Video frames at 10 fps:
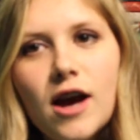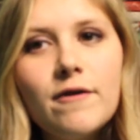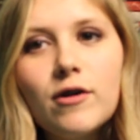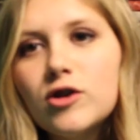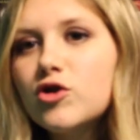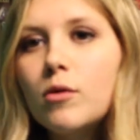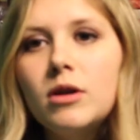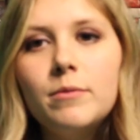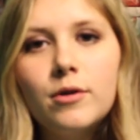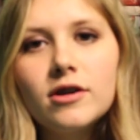I've read so
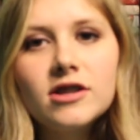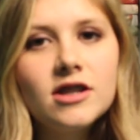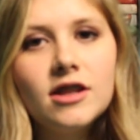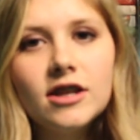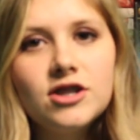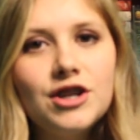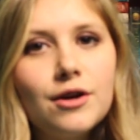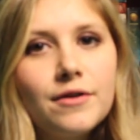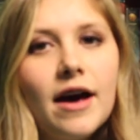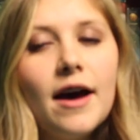many books this
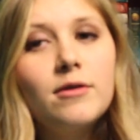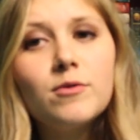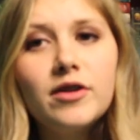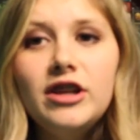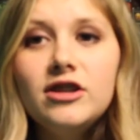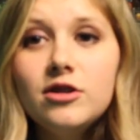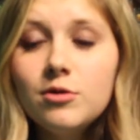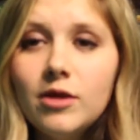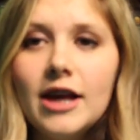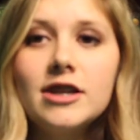year that I really
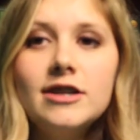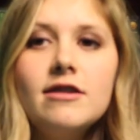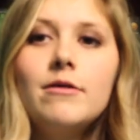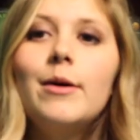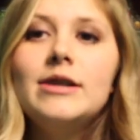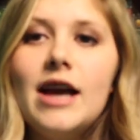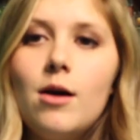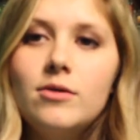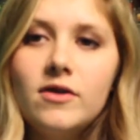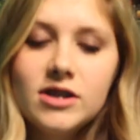do like to narrow it
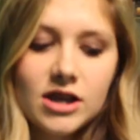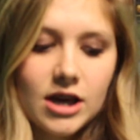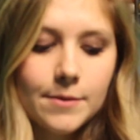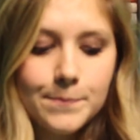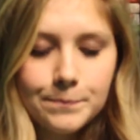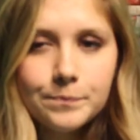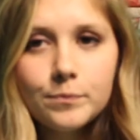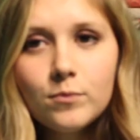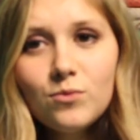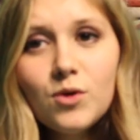down to see
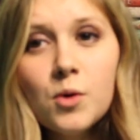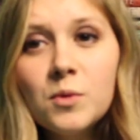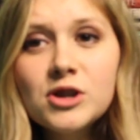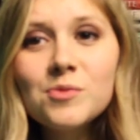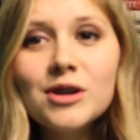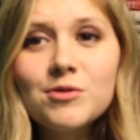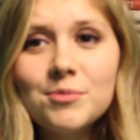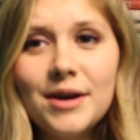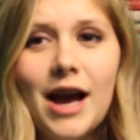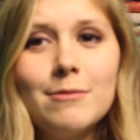which ones
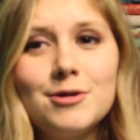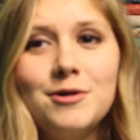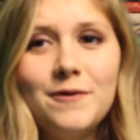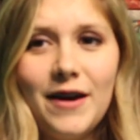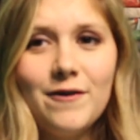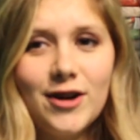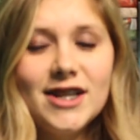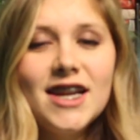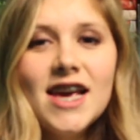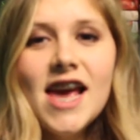were my absolute
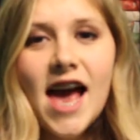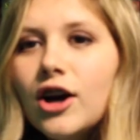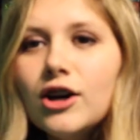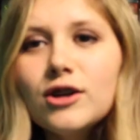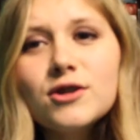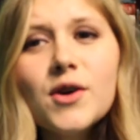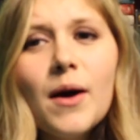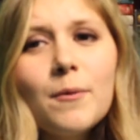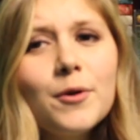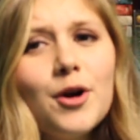favorite. So
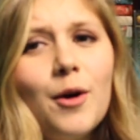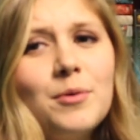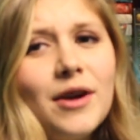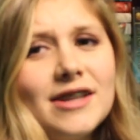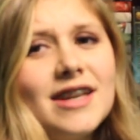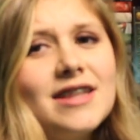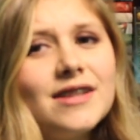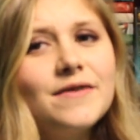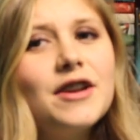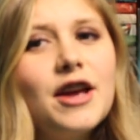I really hope you guys like
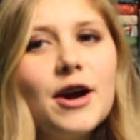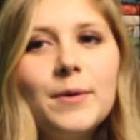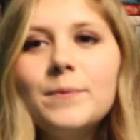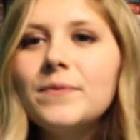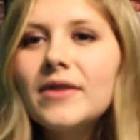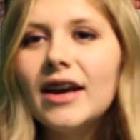this video.